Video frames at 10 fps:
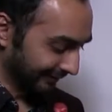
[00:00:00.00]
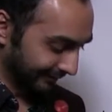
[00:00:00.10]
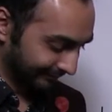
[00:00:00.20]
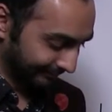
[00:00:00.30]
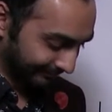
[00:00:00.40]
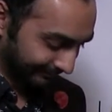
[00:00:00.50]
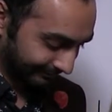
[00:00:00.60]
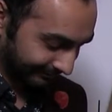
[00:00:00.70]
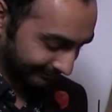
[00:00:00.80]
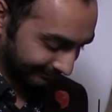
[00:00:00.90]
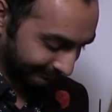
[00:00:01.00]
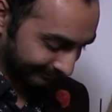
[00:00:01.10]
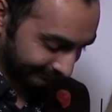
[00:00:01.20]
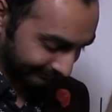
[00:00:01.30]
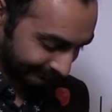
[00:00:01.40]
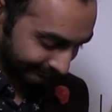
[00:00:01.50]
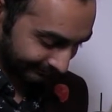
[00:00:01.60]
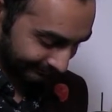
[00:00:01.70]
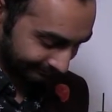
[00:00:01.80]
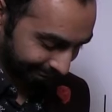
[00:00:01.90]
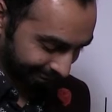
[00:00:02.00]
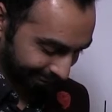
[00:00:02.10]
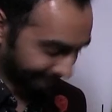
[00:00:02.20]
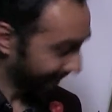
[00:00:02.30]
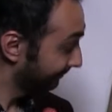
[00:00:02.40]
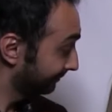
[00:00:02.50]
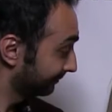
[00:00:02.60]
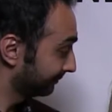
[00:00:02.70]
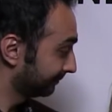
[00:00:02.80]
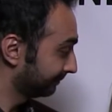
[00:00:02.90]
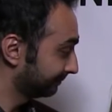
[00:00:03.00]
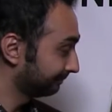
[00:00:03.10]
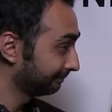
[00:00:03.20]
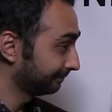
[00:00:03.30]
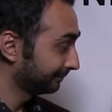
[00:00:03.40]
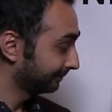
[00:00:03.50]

(not speaking)